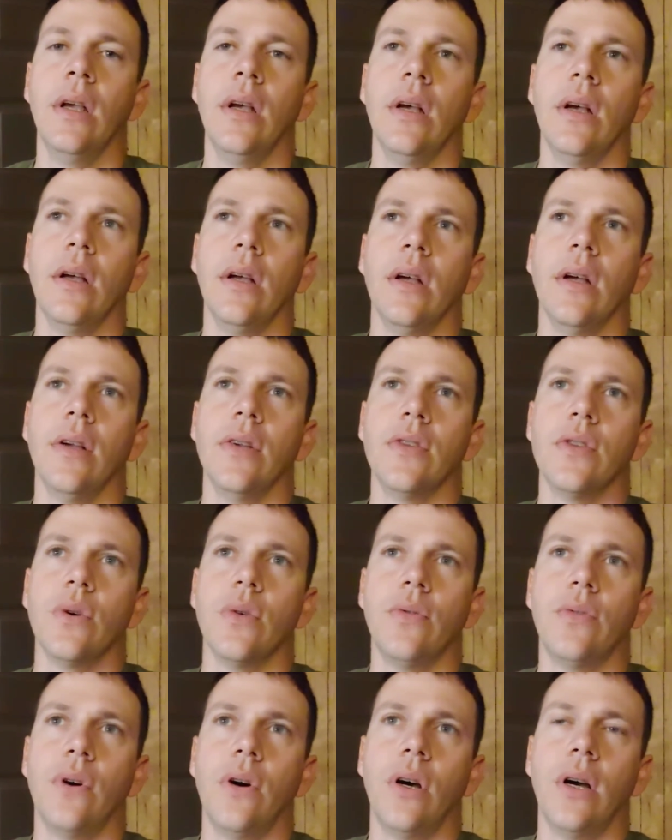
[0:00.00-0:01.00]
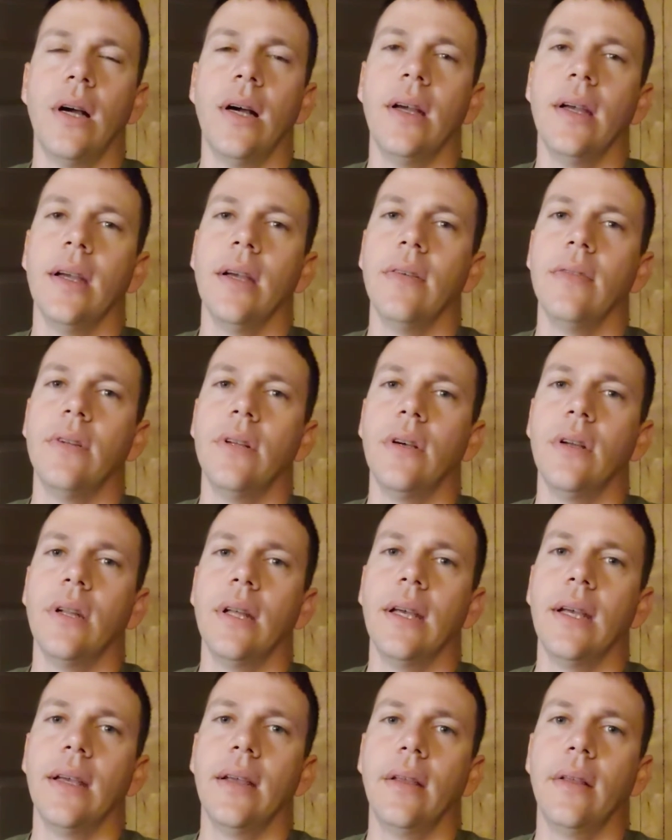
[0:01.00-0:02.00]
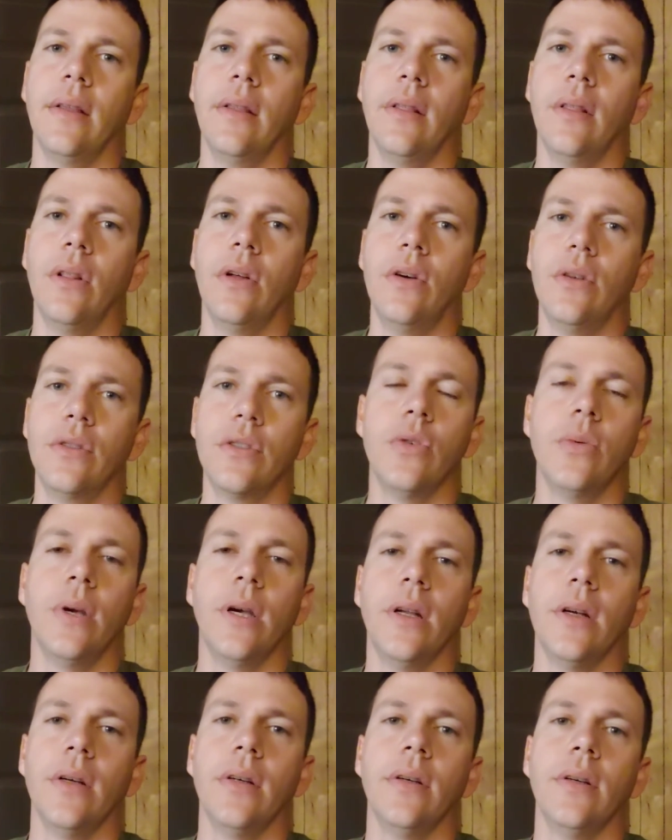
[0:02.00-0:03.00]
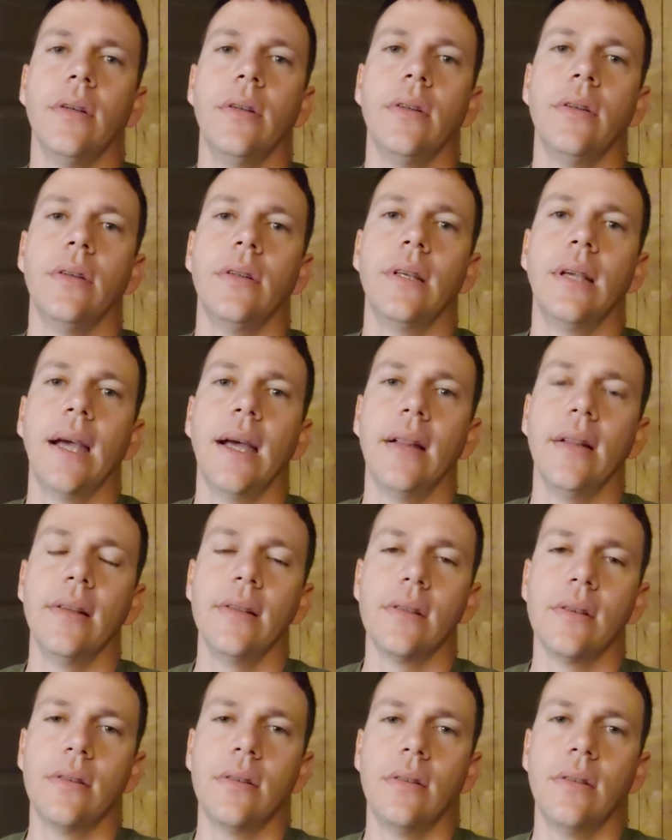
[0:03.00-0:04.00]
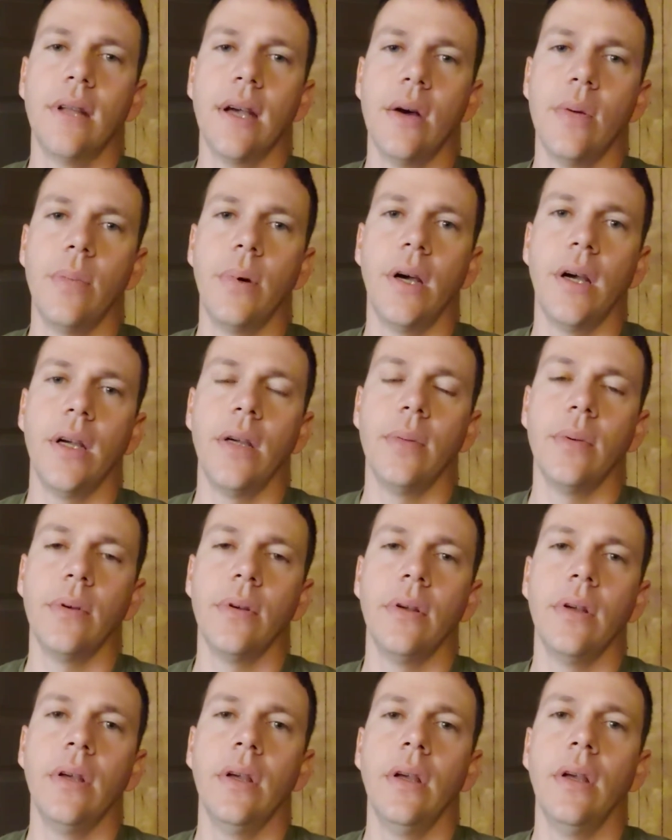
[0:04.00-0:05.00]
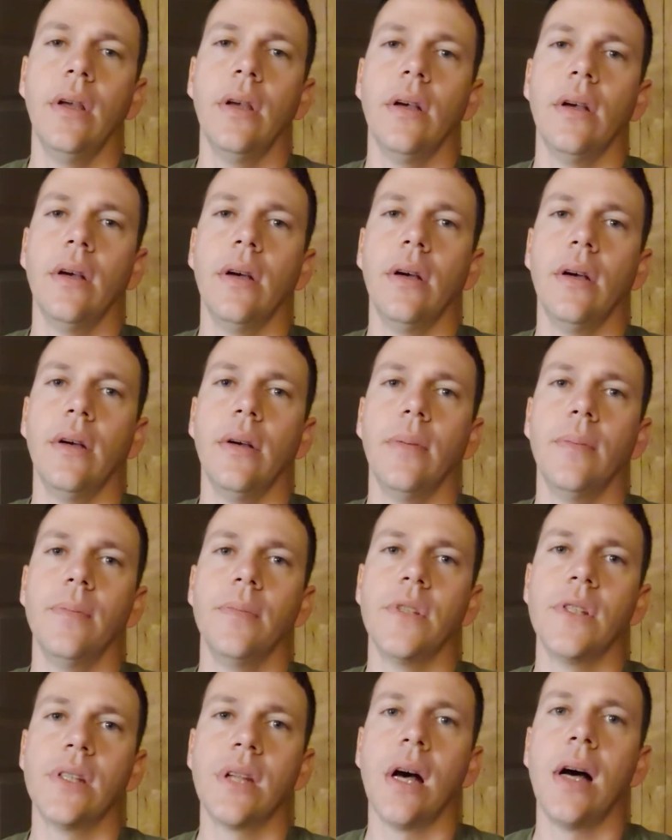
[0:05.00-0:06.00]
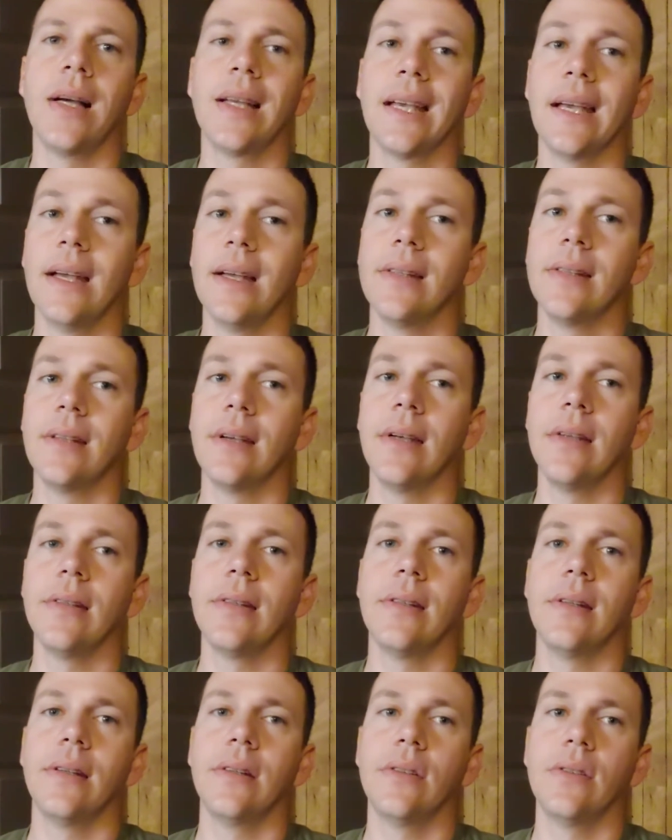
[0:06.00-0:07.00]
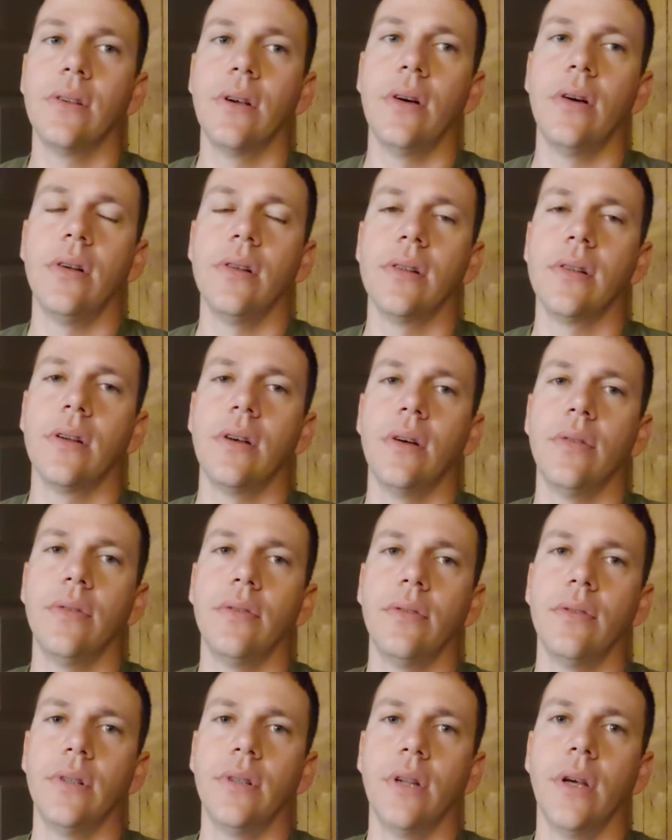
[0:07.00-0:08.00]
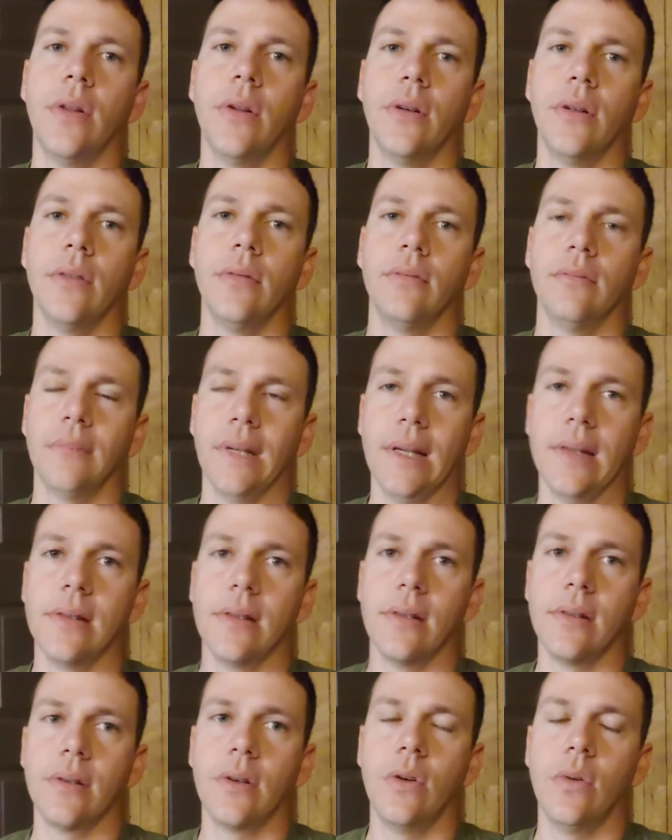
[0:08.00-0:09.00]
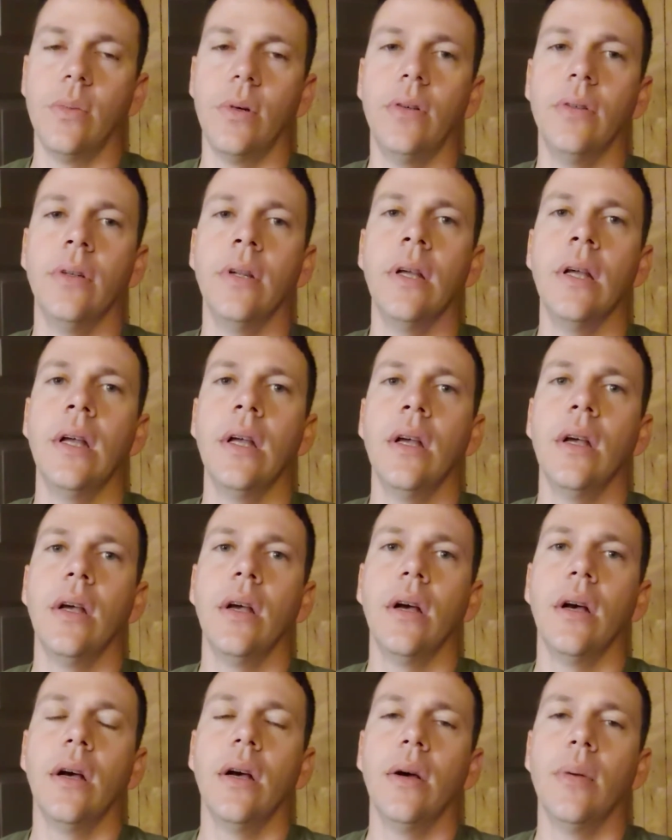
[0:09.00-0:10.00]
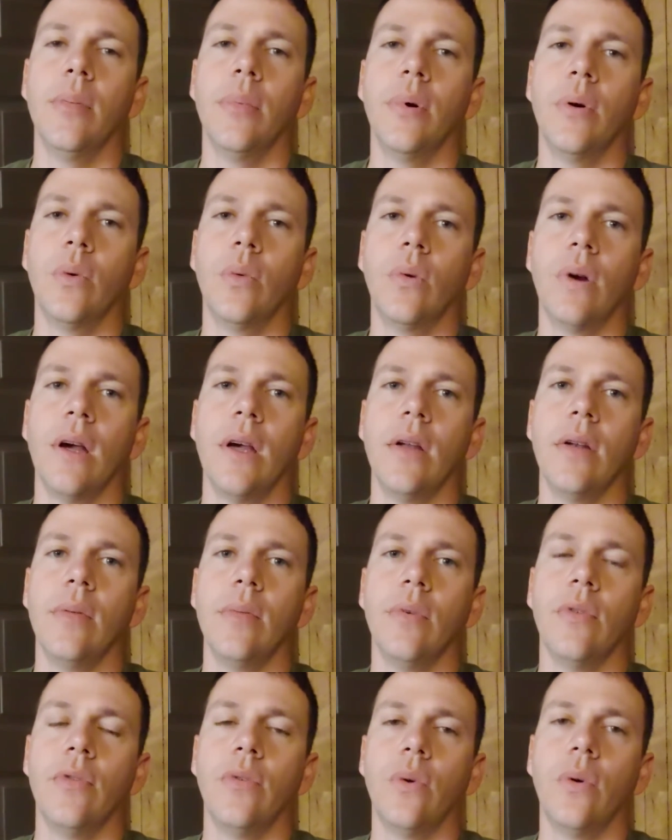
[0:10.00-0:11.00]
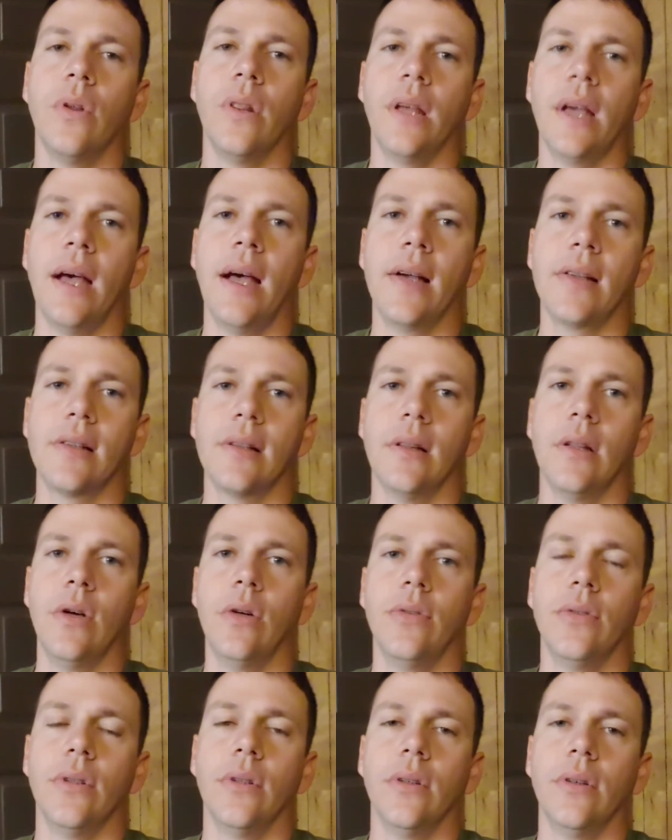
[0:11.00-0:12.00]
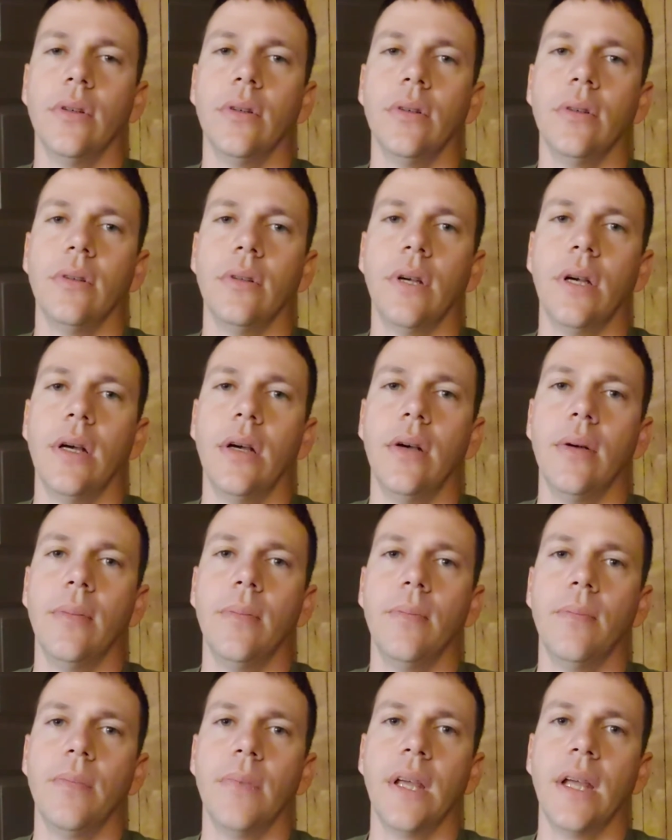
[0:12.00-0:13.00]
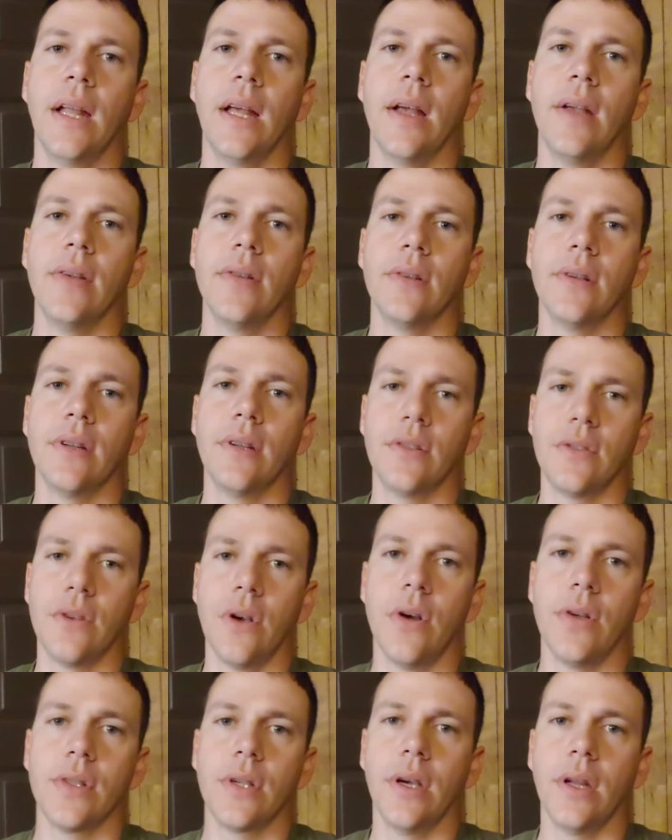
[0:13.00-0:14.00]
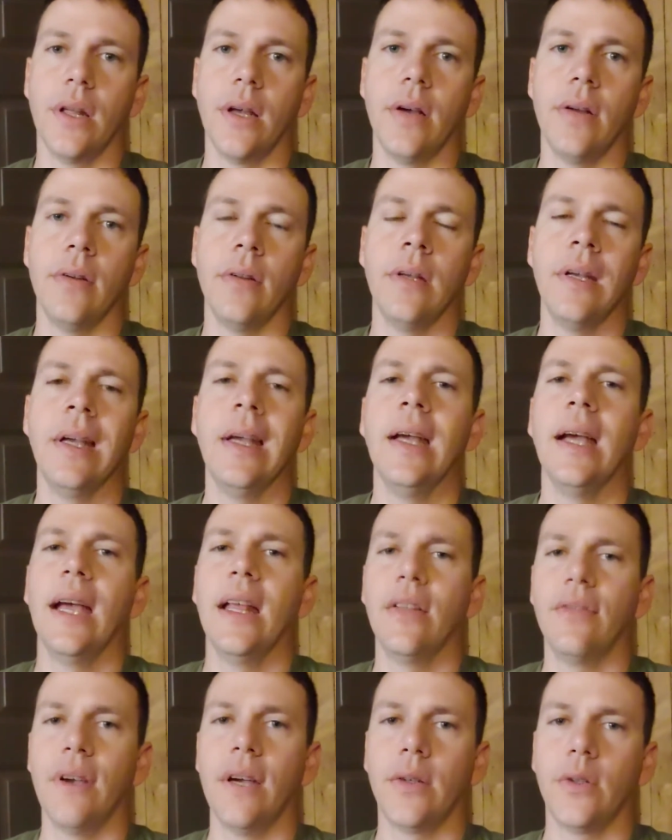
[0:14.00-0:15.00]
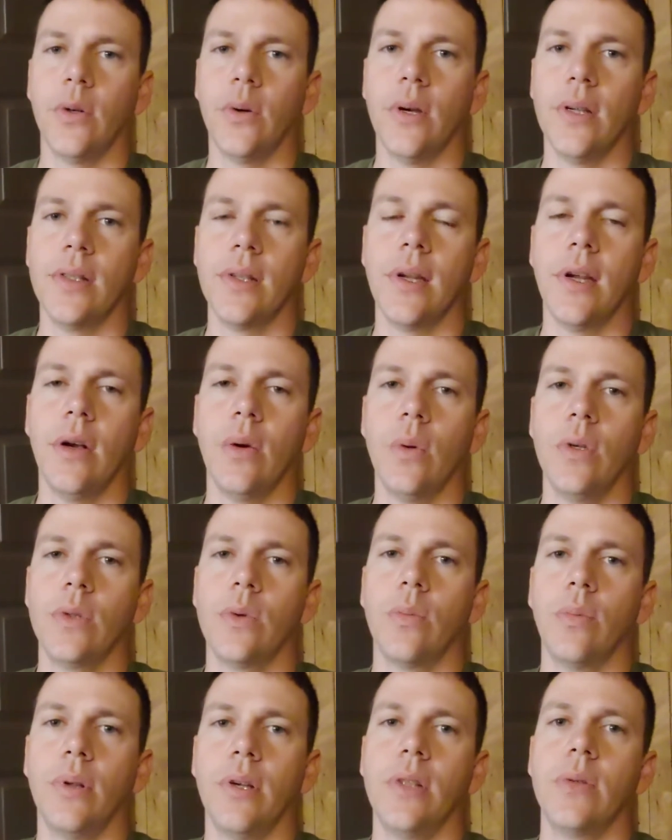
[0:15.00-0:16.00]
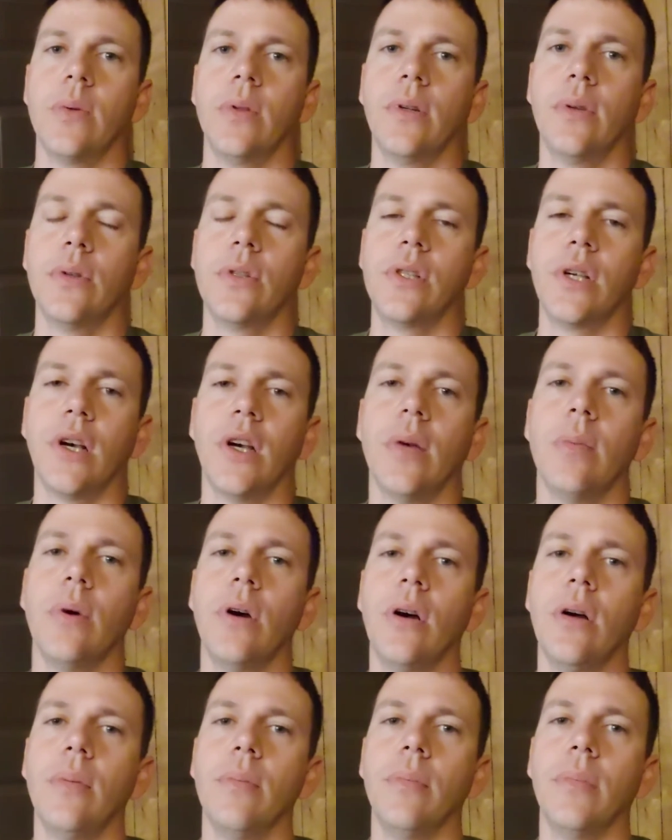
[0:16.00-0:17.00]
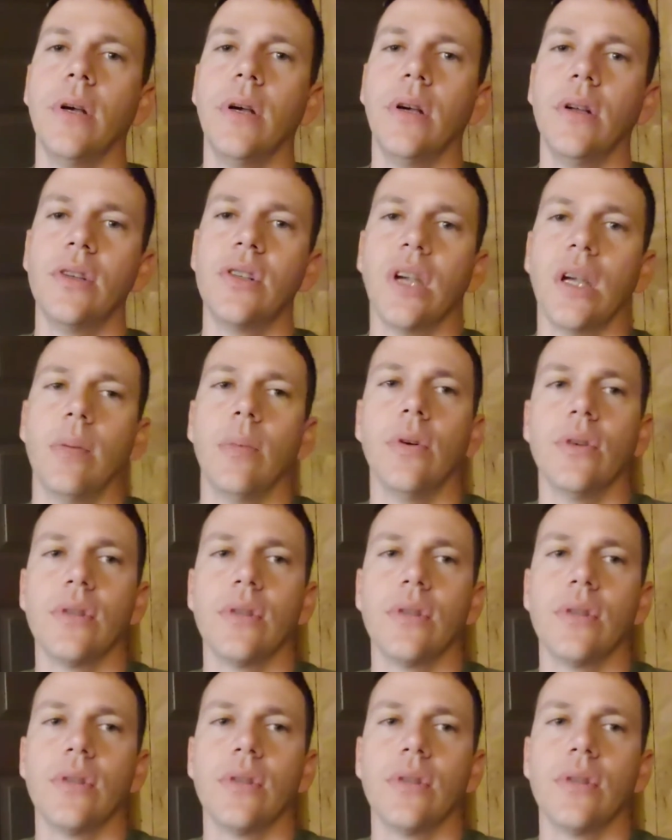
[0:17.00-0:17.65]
So far I have done a long tube header, catless downpipe, stock SS exhaust off of another SS Cobalt, but right before the axle over, it has an exhaust cutout. And the factory resonator was replaced with a little cherry bomb chamber